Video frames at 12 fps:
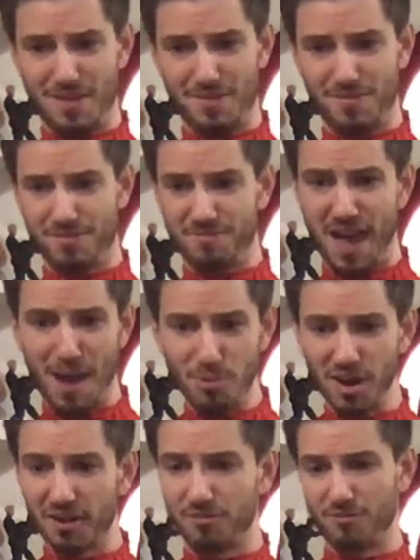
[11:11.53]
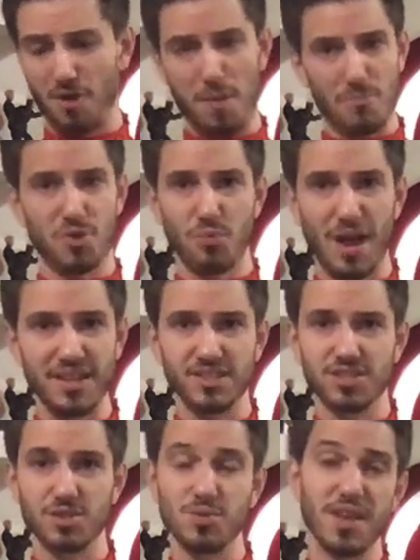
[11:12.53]
fabric from the red
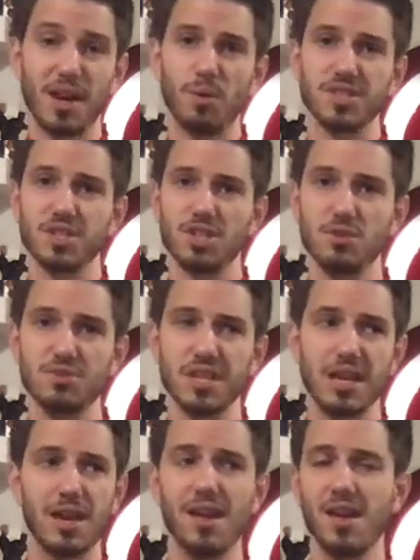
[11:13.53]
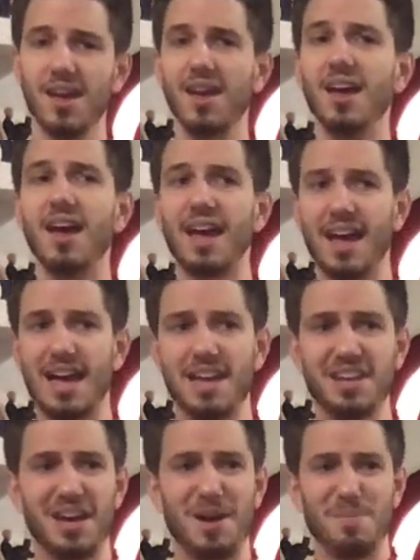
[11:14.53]
suit that I wasn't using,
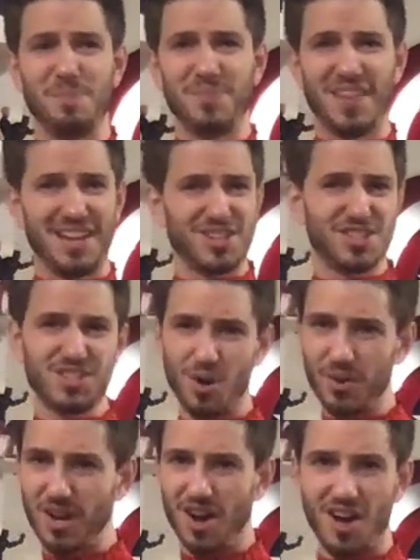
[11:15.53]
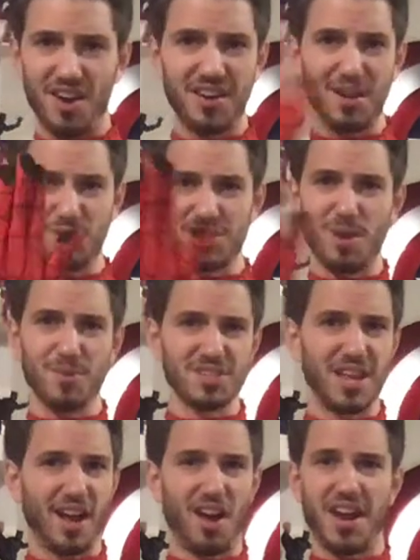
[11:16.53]
and like sewed it on, and it was almost
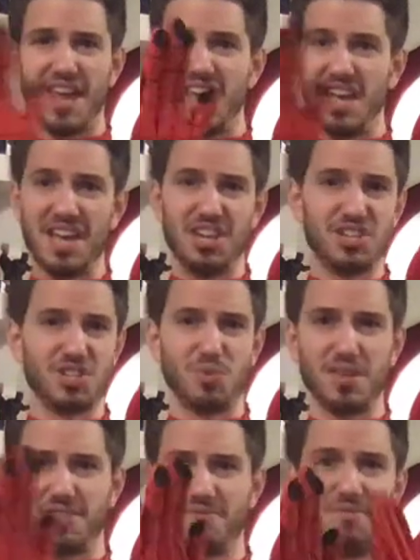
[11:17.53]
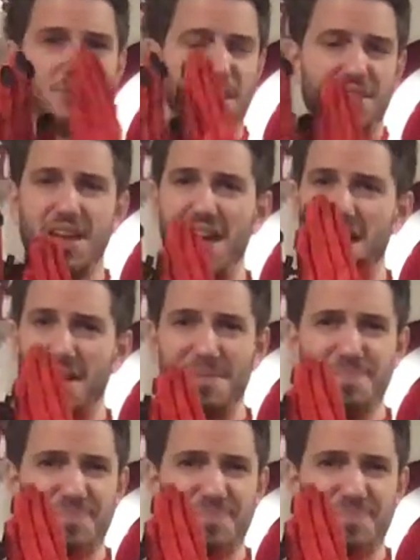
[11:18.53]
like on a hinge with Velcro